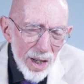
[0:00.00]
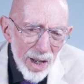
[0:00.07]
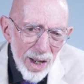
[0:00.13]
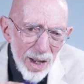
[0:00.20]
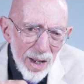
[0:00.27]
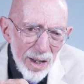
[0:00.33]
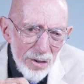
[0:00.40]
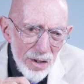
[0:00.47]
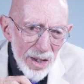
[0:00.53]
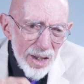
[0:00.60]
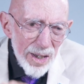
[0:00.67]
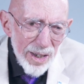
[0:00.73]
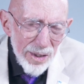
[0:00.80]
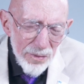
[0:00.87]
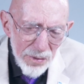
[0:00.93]
Uh,
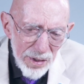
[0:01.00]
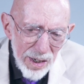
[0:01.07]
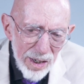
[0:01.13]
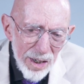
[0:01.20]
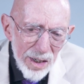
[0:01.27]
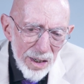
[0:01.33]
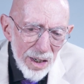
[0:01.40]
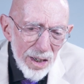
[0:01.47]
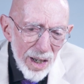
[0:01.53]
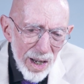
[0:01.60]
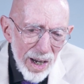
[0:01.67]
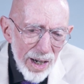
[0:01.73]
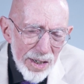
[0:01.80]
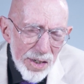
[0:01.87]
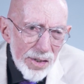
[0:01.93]
the
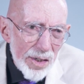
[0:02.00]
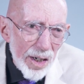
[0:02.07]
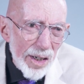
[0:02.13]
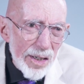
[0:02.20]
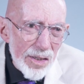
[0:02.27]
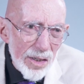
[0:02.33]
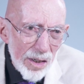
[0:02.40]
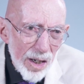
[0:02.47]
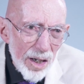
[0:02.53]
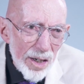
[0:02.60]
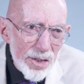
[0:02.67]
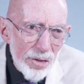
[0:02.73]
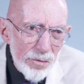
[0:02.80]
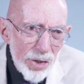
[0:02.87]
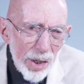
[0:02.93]
Einstein's
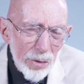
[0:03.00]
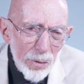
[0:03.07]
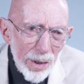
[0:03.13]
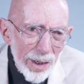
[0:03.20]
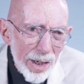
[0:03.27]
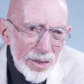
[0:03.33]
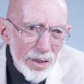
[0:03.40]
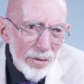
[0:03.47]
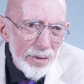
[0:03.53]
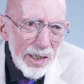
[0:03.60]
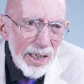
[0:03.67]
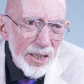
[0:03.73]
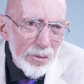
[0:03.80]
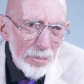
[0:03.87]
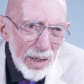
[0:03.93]
laws of general
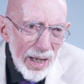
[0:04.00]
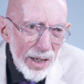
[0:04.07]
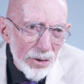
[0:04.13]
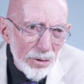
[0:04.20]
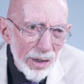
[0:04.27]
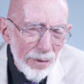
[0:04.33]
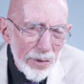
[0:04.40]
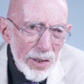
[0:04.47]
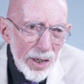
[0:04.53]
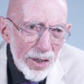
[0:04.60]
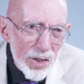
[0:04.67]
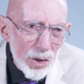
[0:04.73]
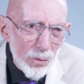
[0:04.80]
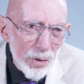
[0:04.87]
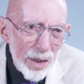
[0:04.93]
relativity demand
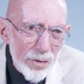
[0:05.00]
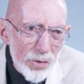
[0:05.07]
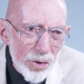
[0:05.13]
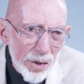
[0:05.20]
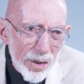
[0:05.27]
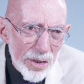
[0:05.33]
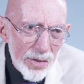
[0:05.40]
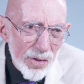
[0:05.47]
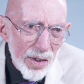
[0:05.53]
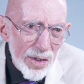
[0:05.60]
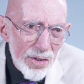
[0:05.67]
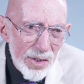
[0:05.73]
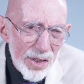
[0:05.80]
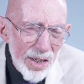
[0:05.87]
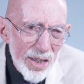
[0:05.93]
gravitational waves should exist.